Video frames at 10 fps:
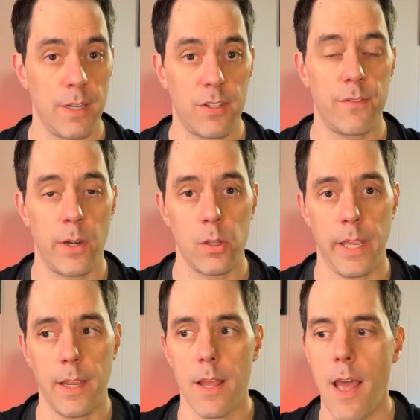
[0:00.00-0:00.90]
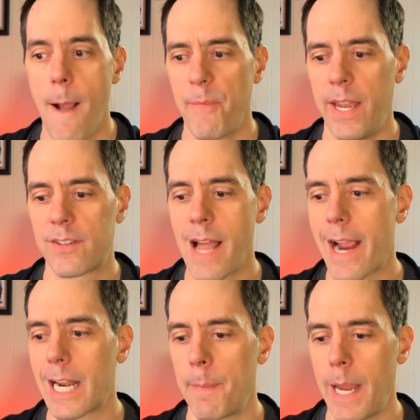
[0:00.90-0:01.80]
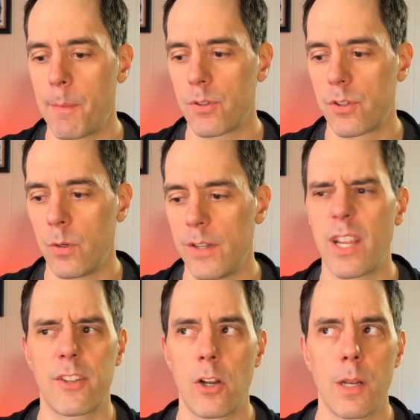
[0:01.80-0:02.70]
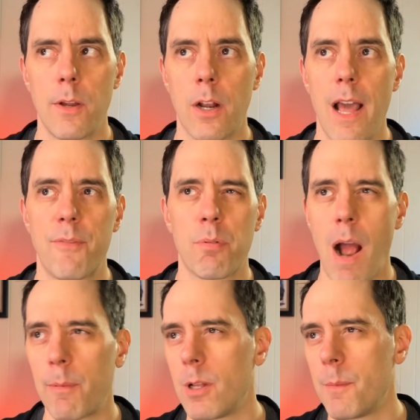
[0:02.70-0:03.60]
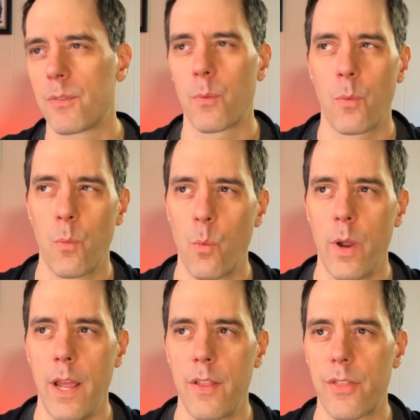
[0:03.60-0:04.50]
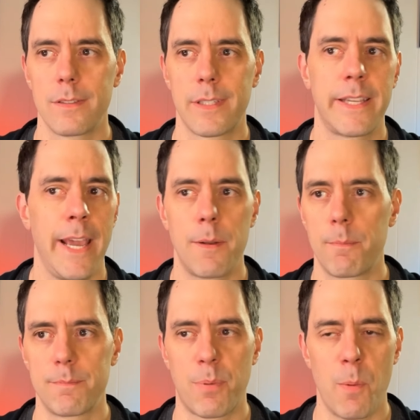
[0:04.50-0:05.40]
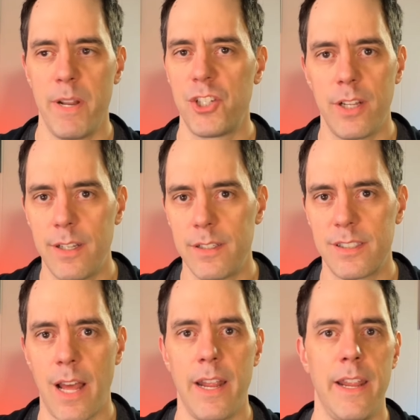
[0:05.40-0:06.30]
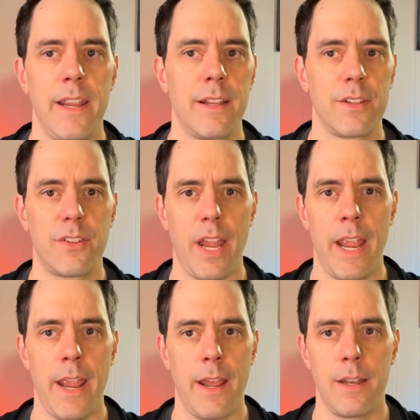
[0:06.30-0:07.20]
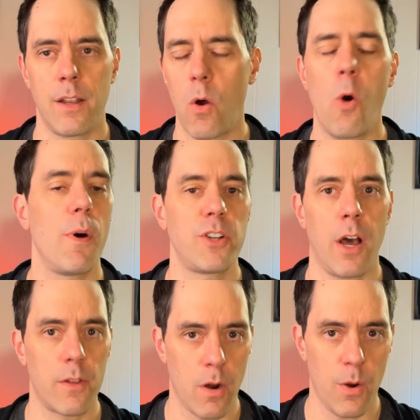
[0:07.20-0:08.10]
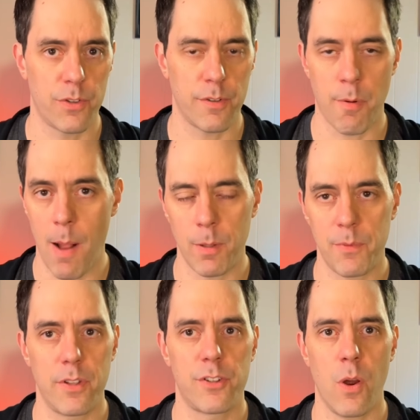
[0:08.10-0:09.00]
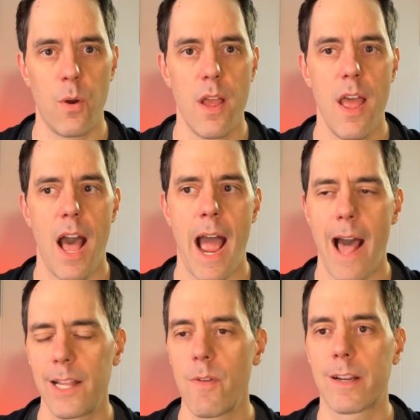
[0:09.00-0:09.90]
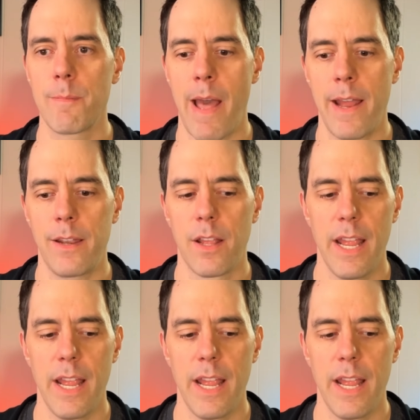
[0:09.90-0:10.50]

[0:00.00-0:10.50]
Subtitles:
severely. It's not going to be able to, you're going to have problems with Git permission settings and a whole bunch of other hosts of problems. So I highly recommend